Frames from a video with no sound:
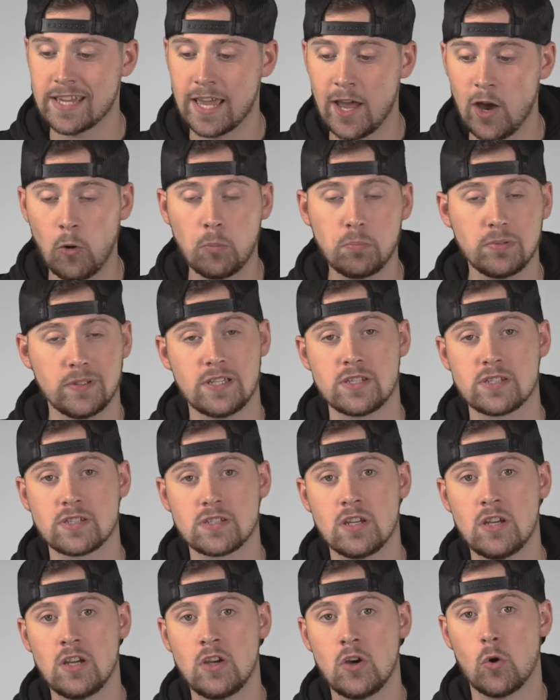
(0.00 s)

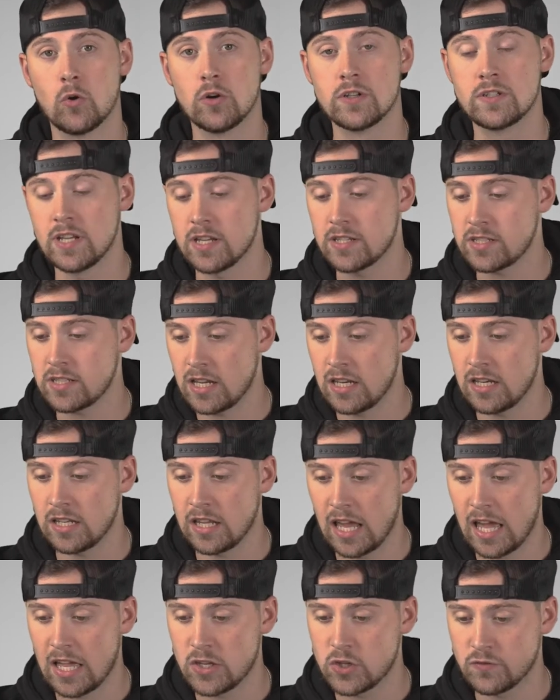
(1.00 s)
helpless or
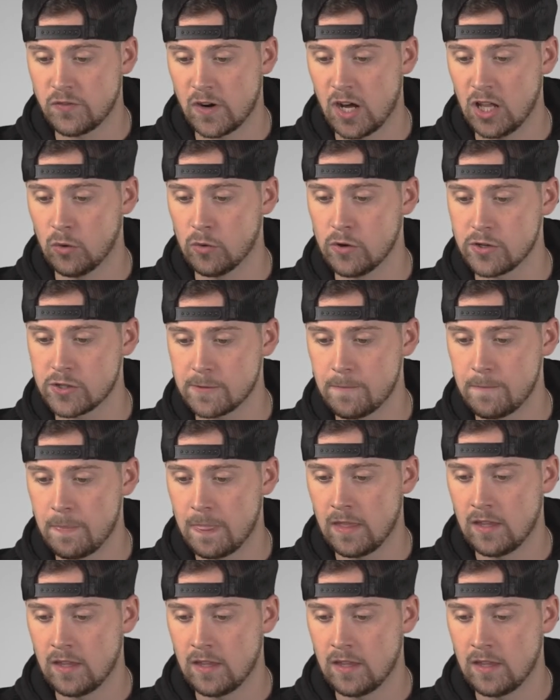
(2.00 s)
disengaged followers.